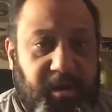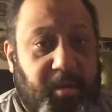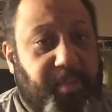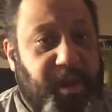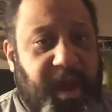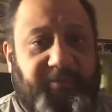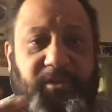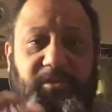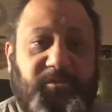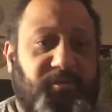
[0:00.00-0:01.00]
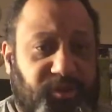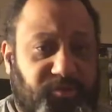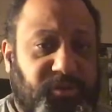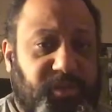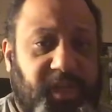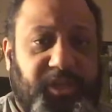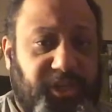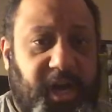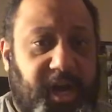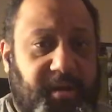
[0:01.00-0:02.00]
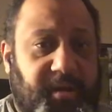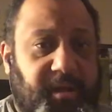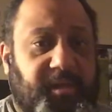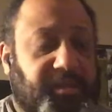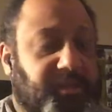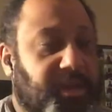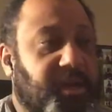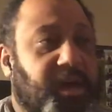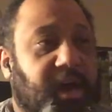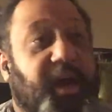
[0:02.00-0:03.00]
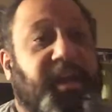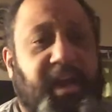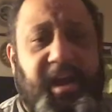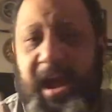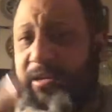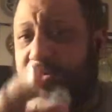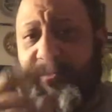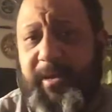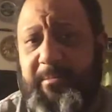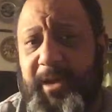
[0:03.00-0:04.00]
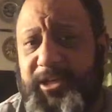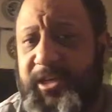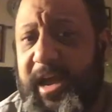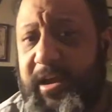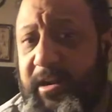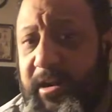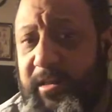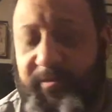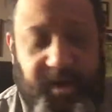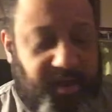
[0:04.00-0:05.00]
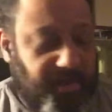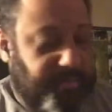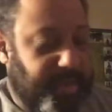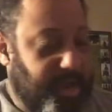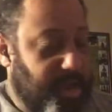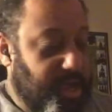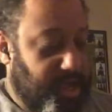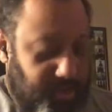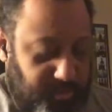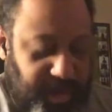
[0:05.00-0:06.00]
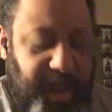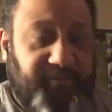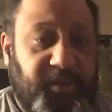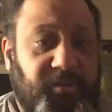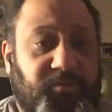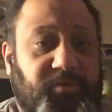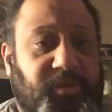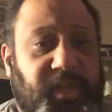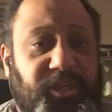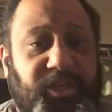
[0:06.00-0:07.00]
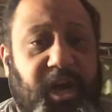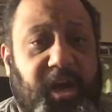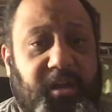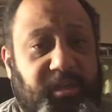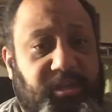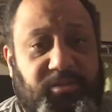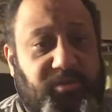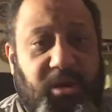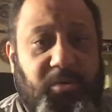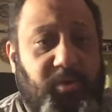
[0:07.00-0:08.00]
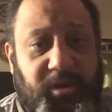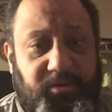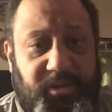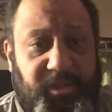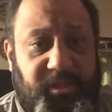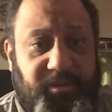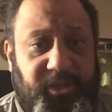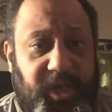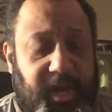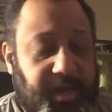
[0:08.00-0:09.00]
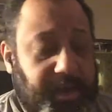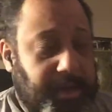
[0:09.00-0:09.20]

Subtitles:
But you have to use lead shot in this. Again, I don't know if I mentioned that in another video, but you would have to use lead shot in this. You don't want to use steel shot.